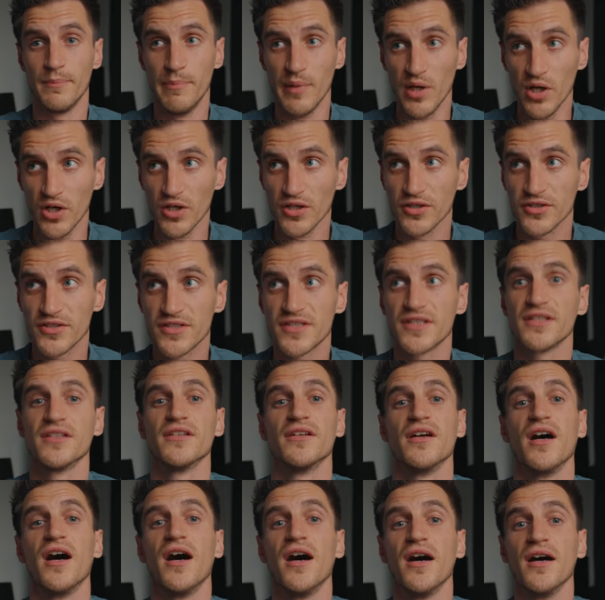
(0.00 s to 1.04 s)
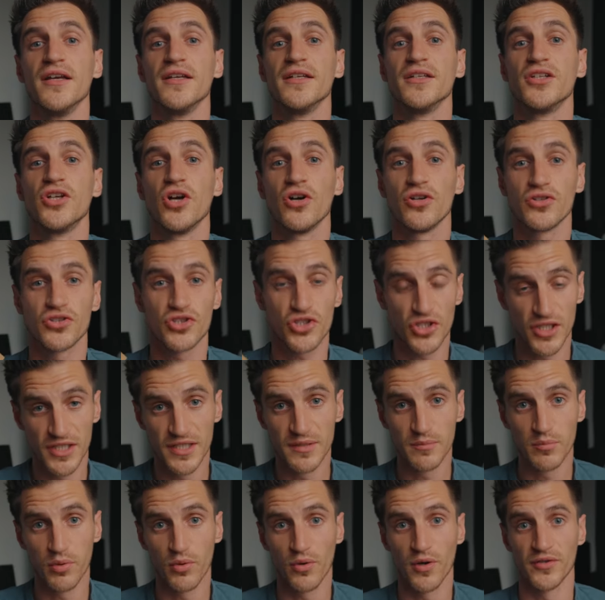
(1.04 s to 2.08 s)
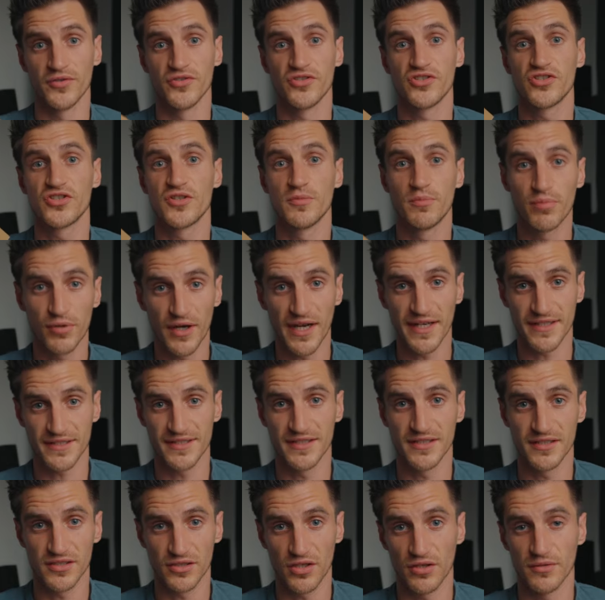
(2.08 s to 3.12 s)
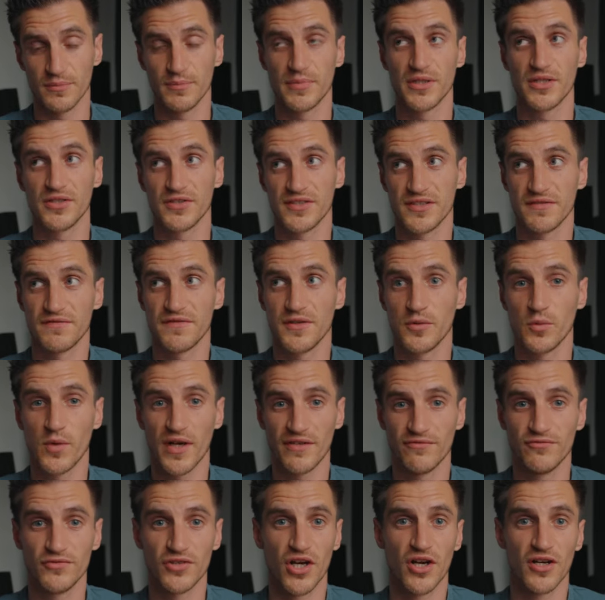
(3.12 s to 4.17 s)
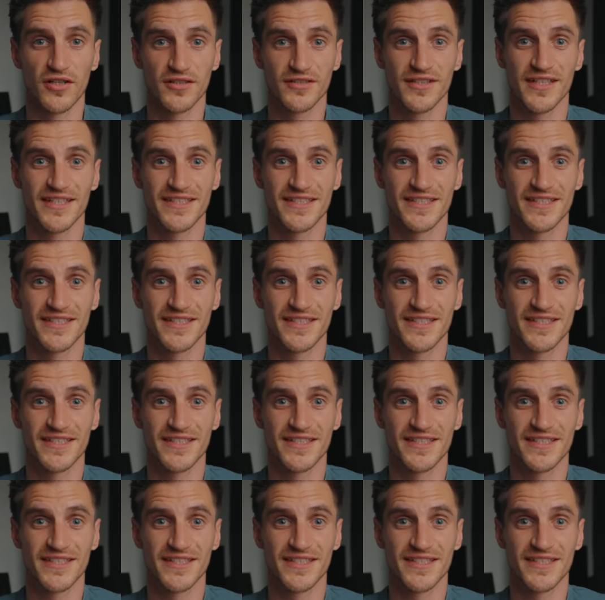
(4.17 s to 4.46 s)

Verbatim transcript: but I got cheap ones to practice on because if it went wrong,